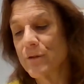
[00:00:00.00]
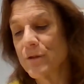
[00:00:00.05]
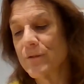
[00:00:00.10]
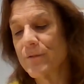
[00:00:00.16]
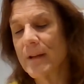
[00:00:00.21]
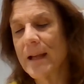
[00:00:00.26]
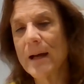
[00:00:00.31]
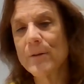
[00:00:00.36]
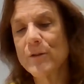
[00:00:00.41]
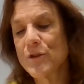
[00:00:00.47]

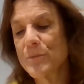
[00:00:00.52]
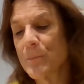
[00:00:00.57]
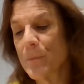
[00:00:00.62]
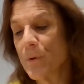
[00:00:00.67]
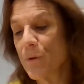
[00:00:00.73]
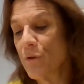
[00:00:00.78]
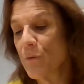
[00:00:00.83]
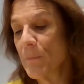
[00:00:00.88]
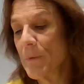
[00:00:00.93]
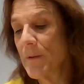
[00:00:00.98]
flowers
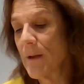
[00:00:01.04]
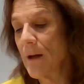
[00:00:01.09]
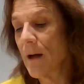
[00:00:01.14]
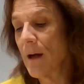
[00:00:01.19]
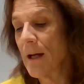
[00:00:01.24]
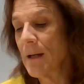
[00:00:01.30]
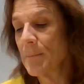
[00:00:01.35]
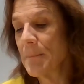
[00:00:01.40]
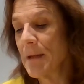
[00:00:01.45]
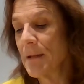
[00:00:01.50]
bloom in the
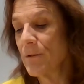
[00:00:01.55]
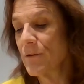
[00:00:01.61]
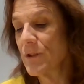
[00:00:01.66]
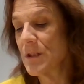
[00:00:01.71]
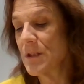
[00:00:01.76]
high meadows and